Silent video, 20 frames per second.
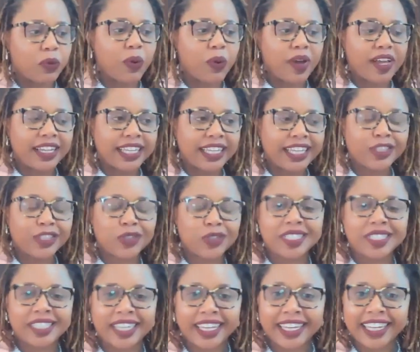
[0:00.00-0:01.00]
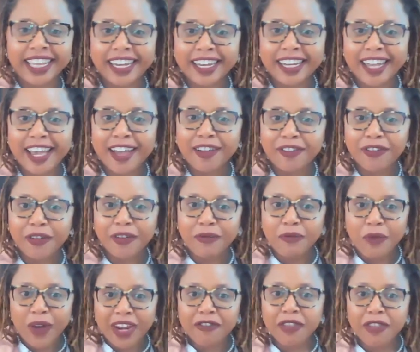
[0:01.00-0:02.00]
Well, interestingly enough,
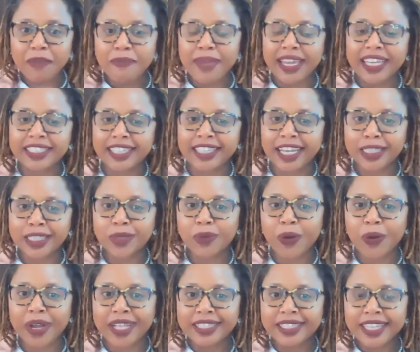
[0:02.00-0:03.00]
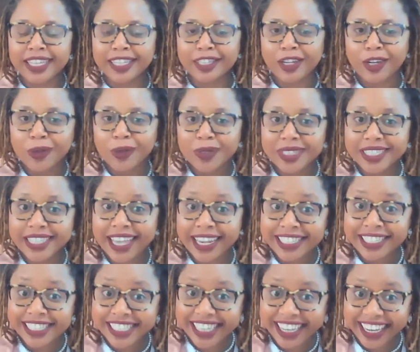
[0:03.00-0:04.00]
one of the many touch points includes
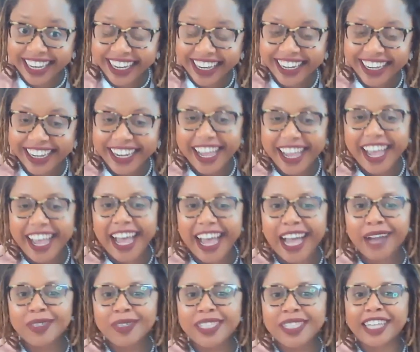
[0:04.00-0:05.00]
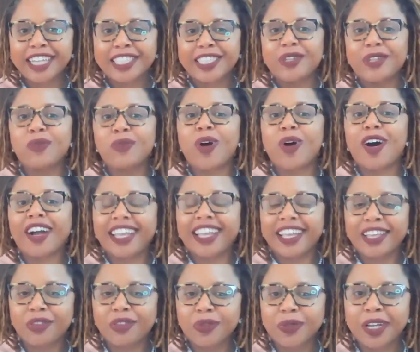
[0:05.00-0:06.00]
Tennessee. I was actually
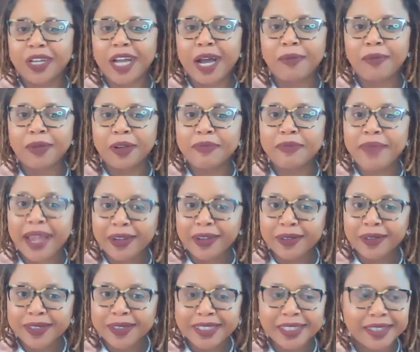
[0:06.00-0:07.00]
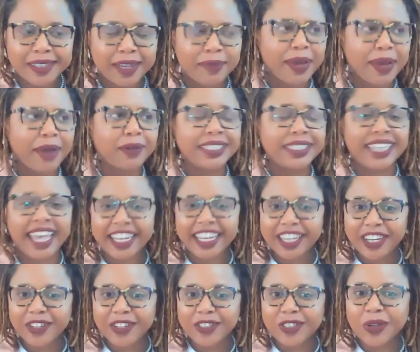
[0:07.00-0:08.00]
walking through the Cumberland Mountains about 10
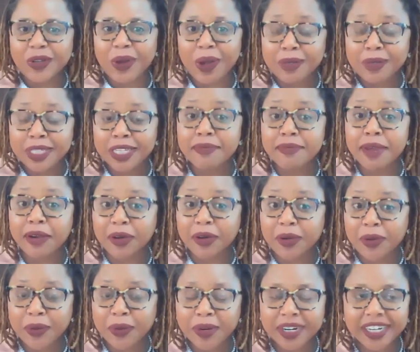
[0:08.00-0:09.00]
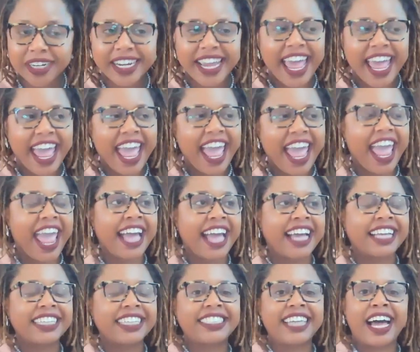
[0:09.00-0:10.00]
years ago. I was in AmeriCorps,
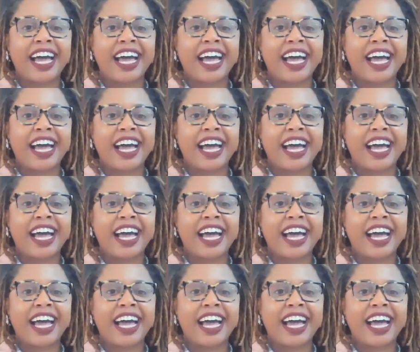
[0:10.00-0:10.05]
and